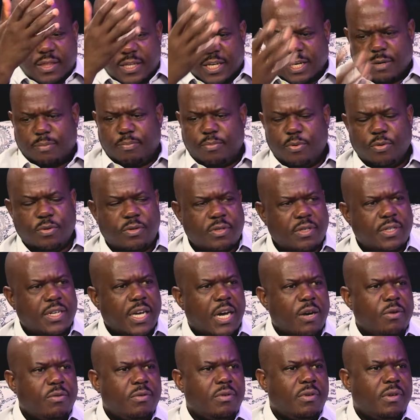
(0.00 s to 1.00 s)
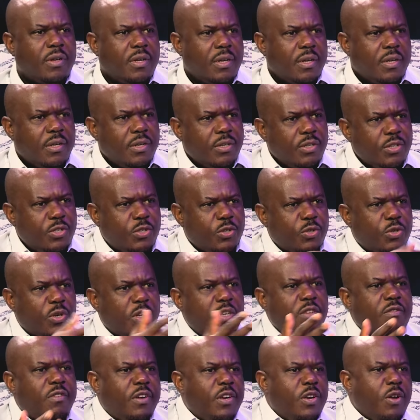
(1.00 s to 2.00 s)
They are put down. You
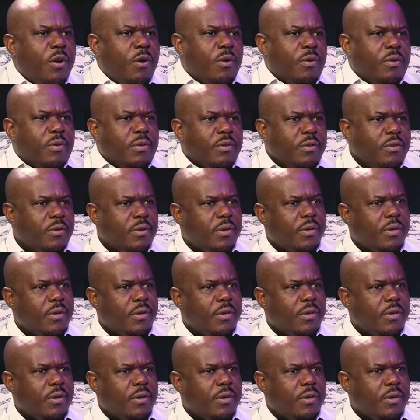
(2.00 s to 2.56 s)
don't even know.